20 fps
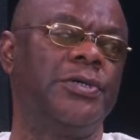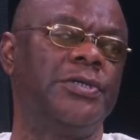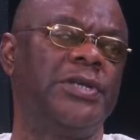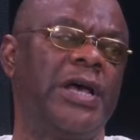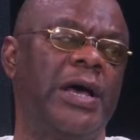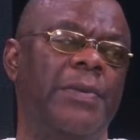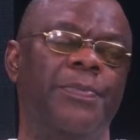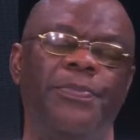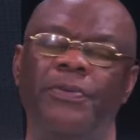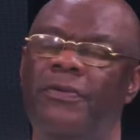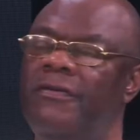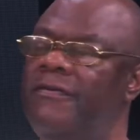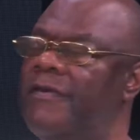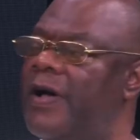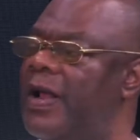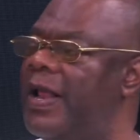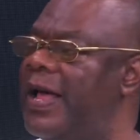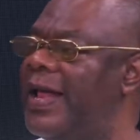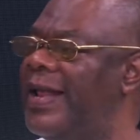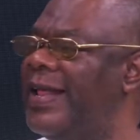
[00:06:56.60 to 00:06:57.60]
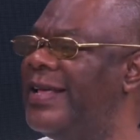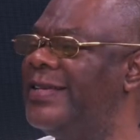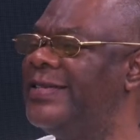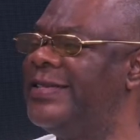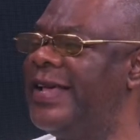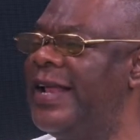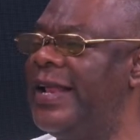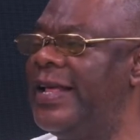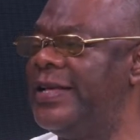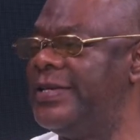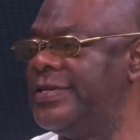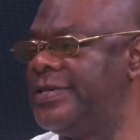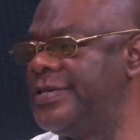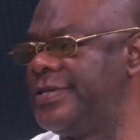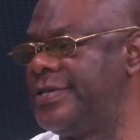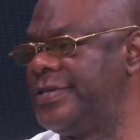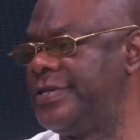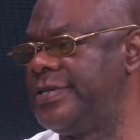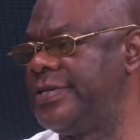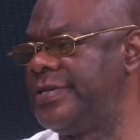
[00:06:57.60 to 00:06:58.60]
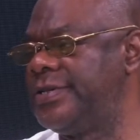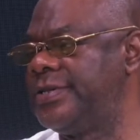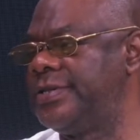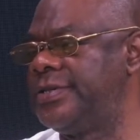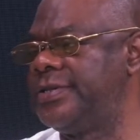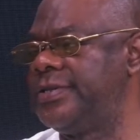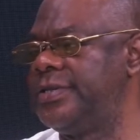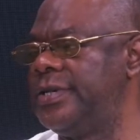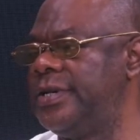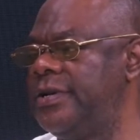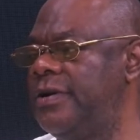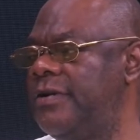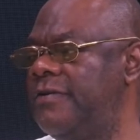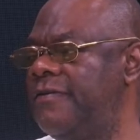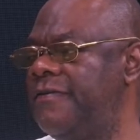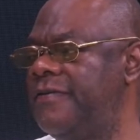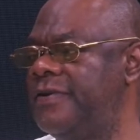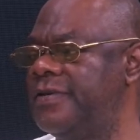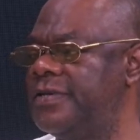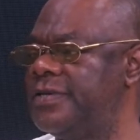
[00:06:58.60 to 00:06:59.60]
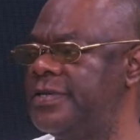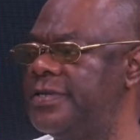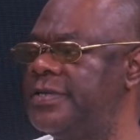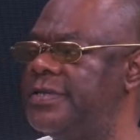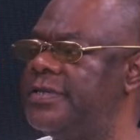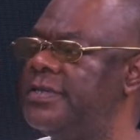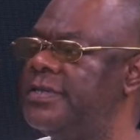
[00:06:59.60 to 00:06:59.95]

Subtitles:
approval and excellence in office.